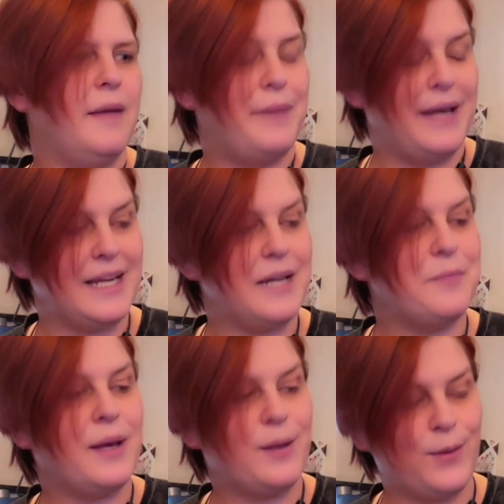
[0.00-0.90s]
pick it up,
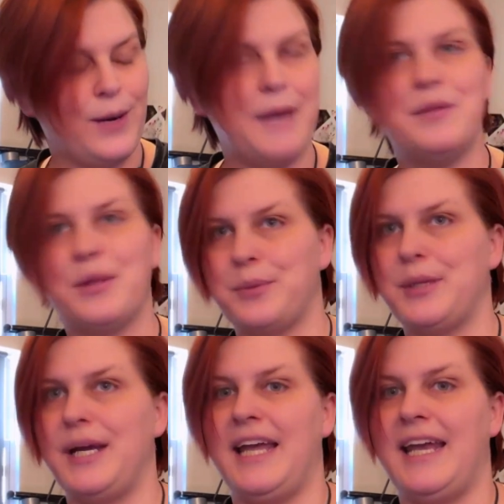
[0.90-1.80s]
grab the
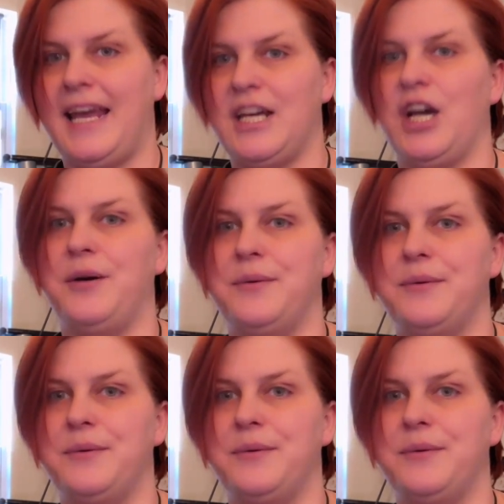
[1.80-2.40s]
thread, and go.